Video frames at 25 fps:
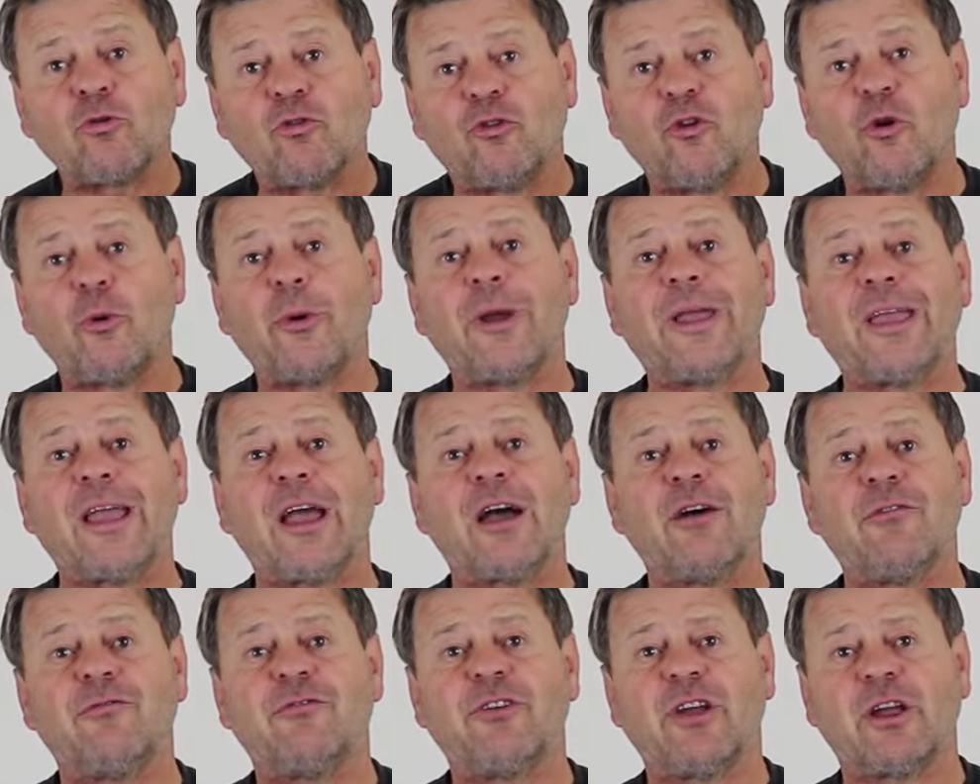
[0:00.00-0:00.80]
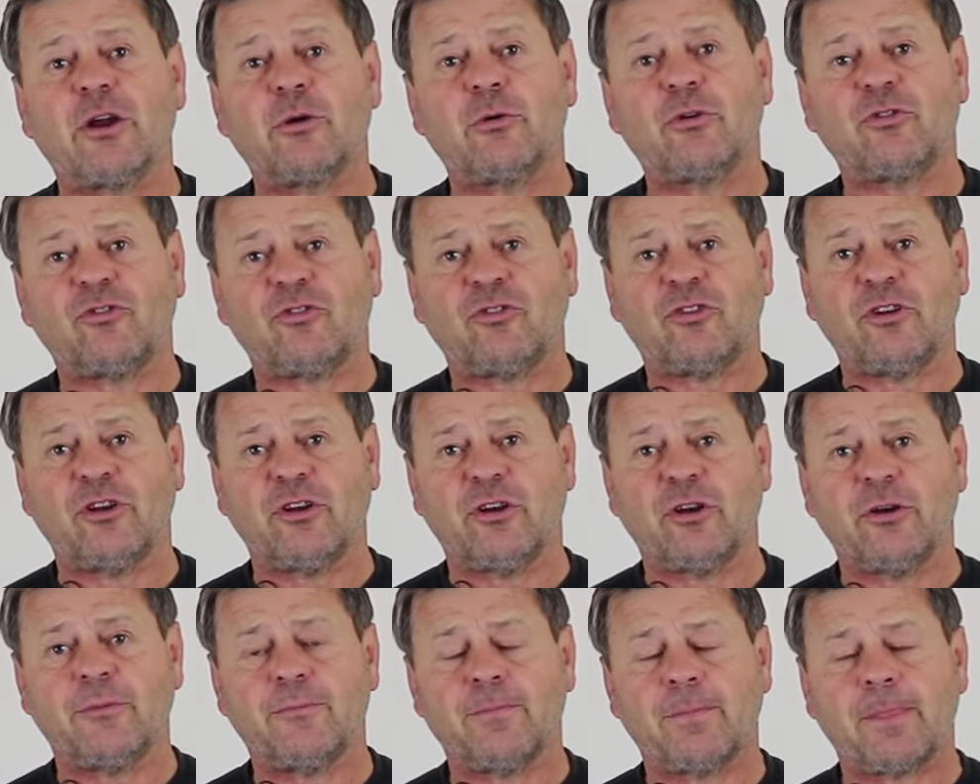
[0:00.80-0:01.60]
doing a vigorous
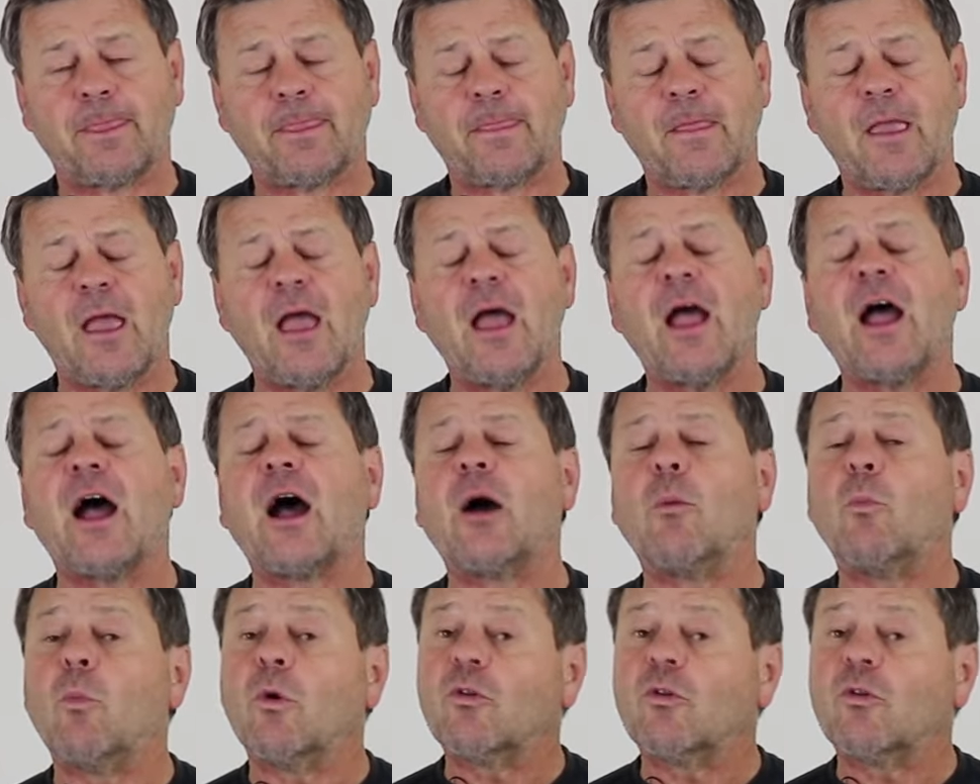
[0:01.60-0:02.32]
stir. And